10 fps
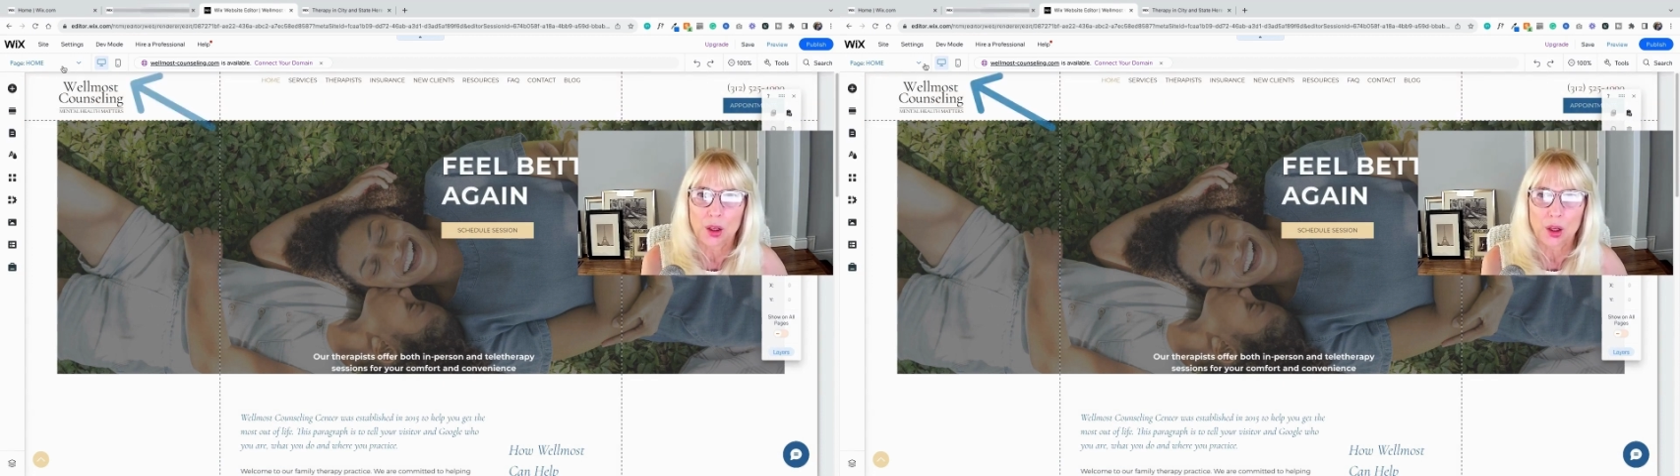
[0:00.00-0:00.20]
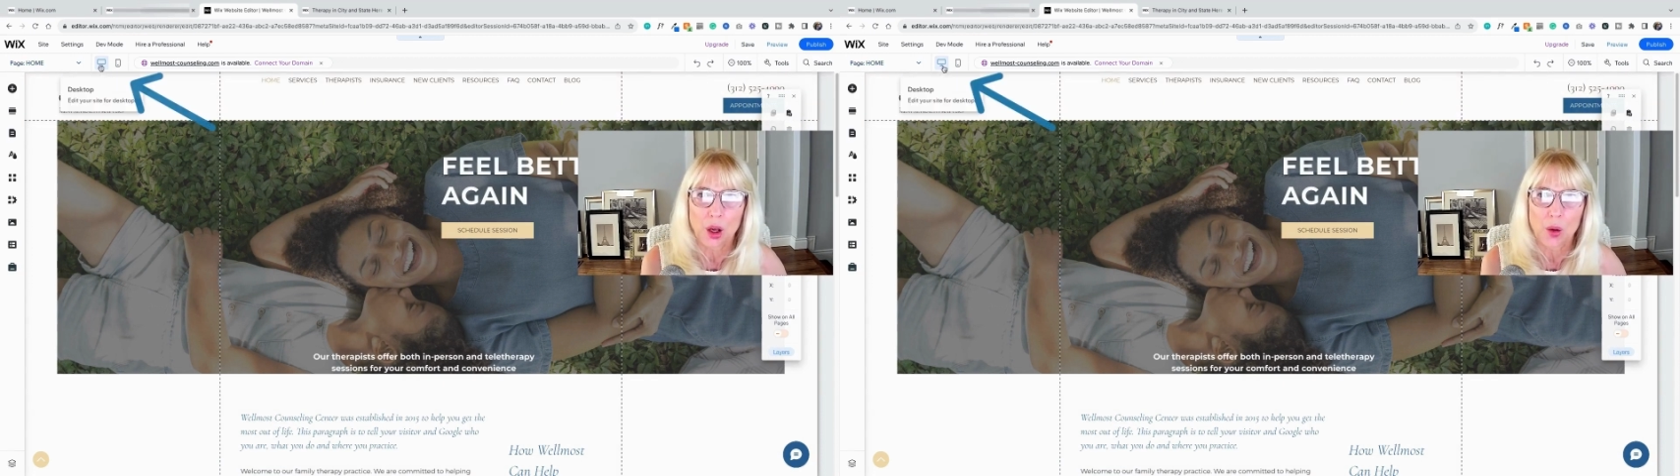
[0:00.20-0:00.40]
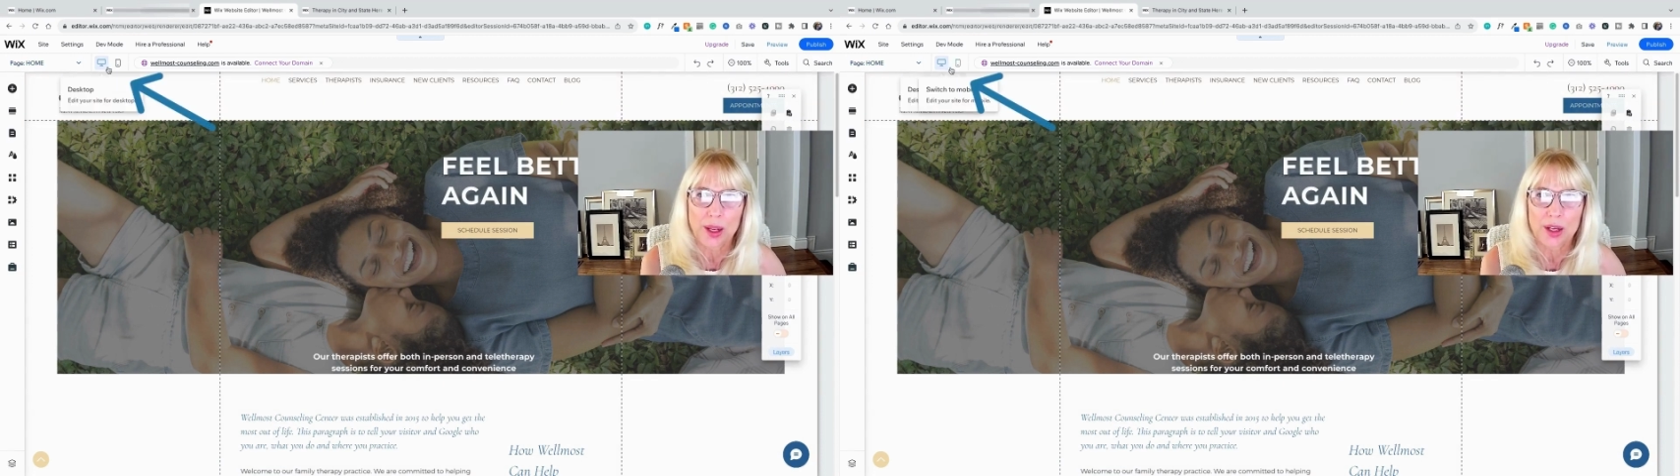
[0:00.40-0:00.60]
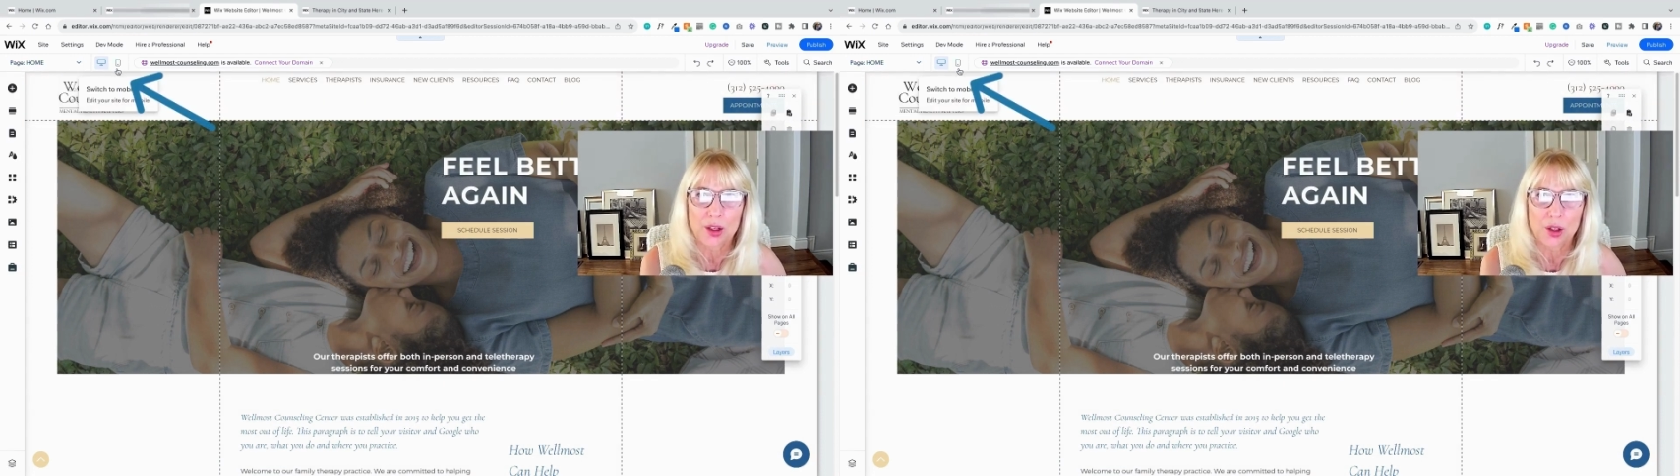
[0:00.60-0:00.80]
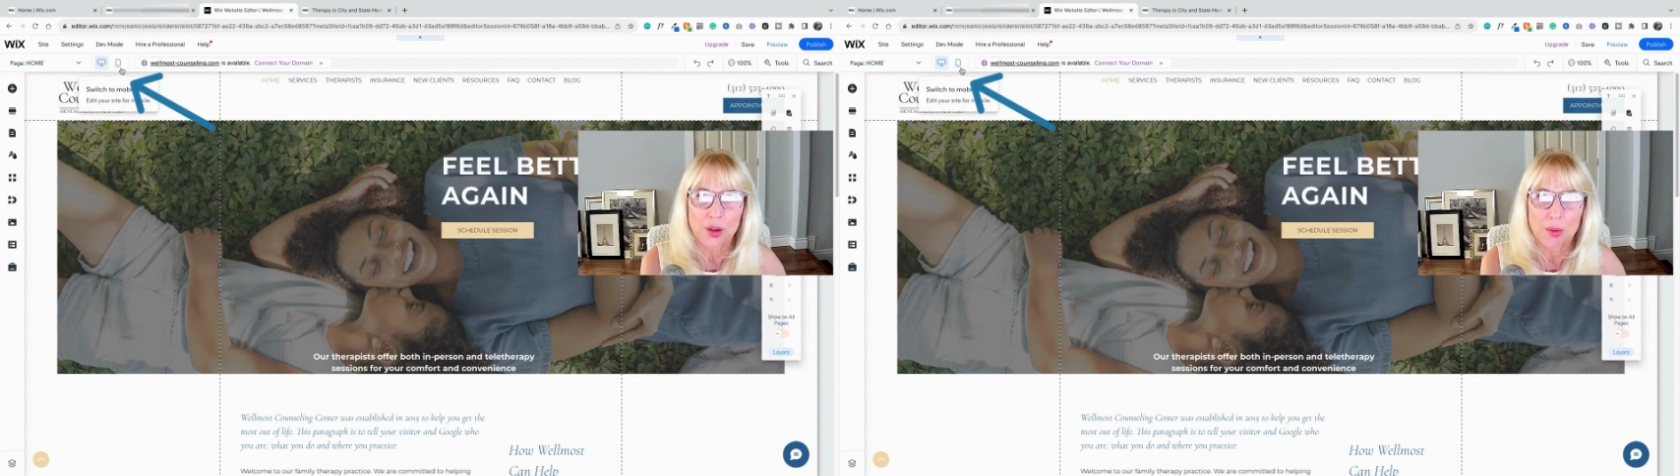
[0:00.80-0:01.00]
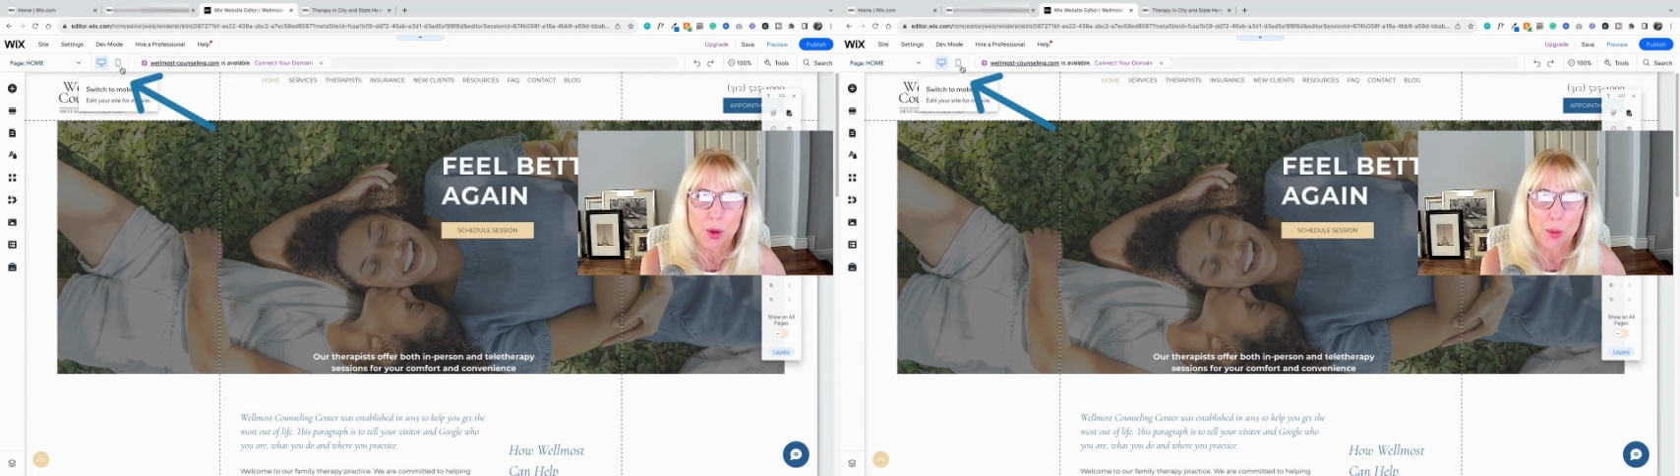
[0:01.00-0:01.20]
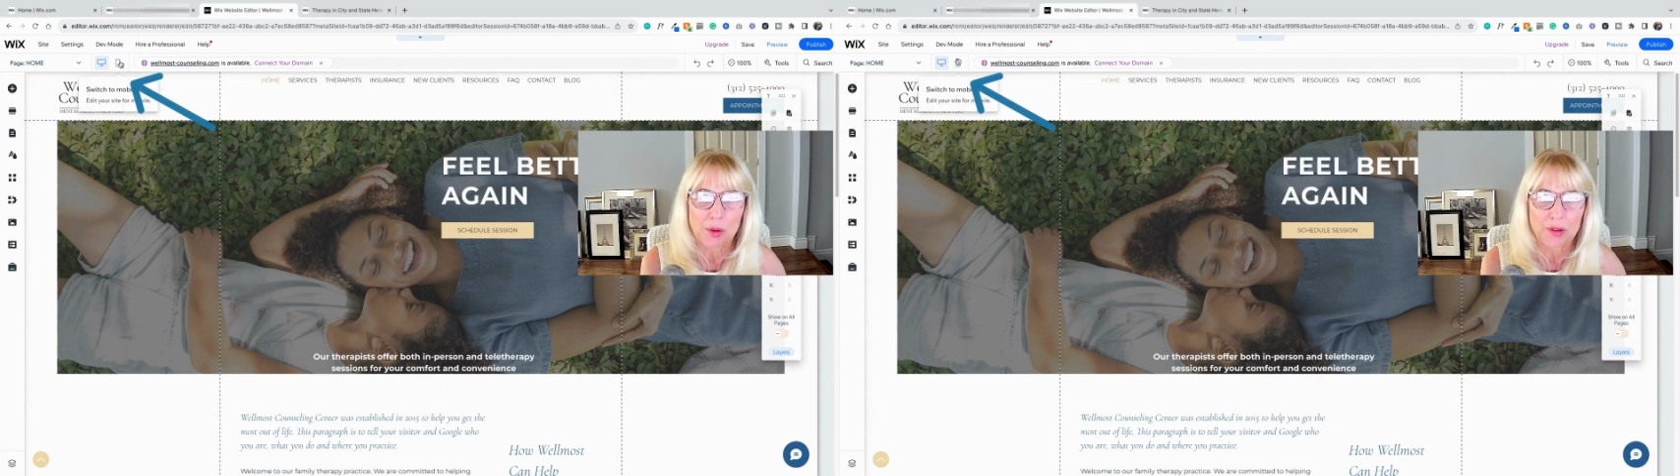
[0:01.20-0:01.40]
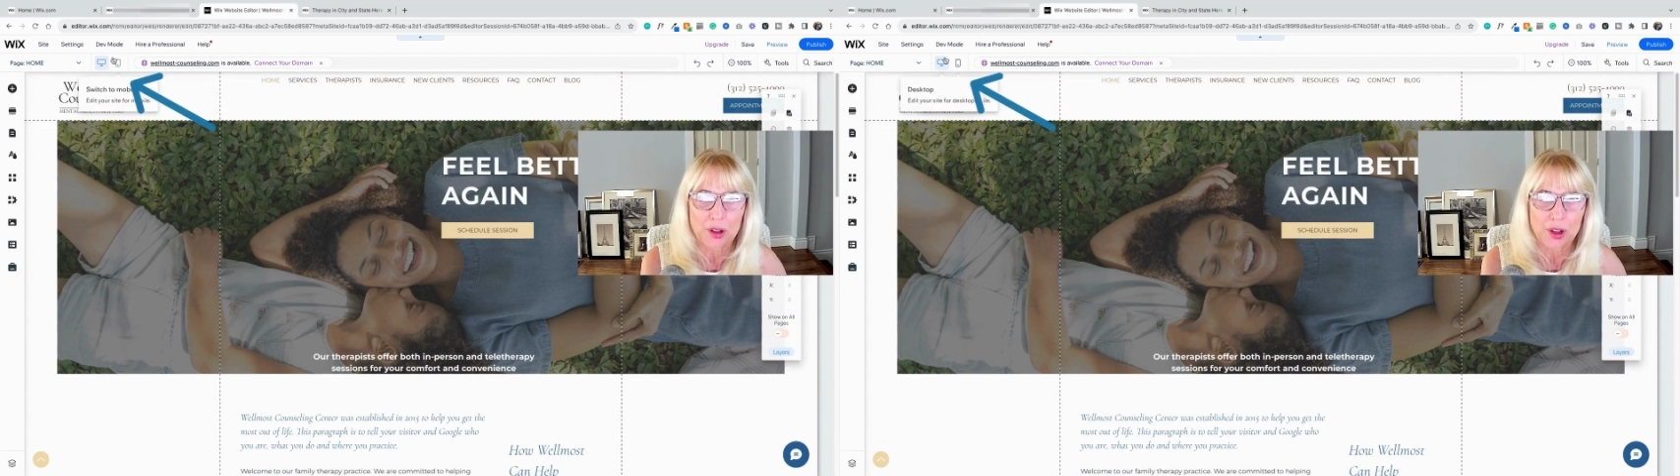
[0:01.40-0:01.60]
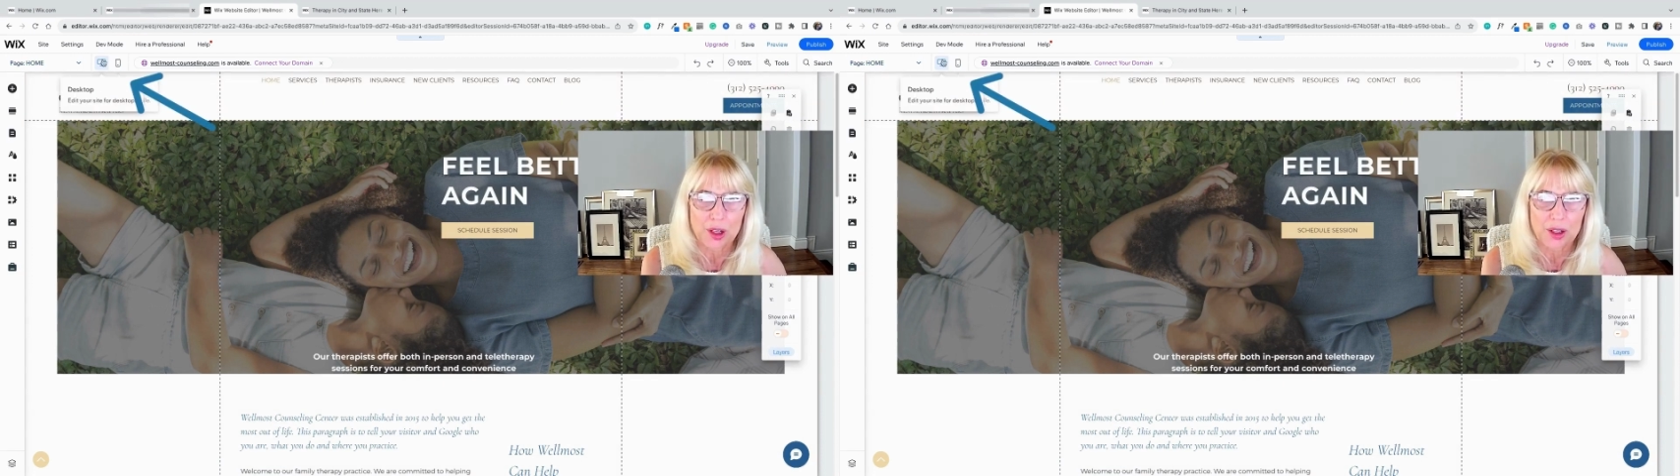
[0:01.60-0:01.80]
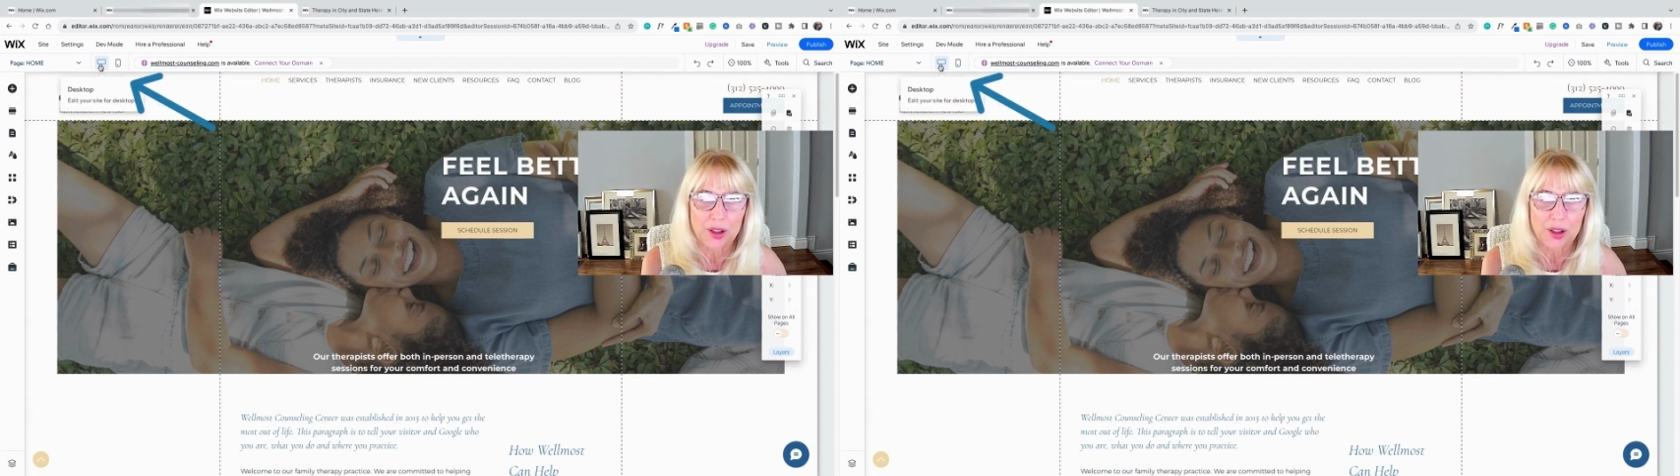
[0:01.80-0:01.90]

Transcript: go into the mobile version.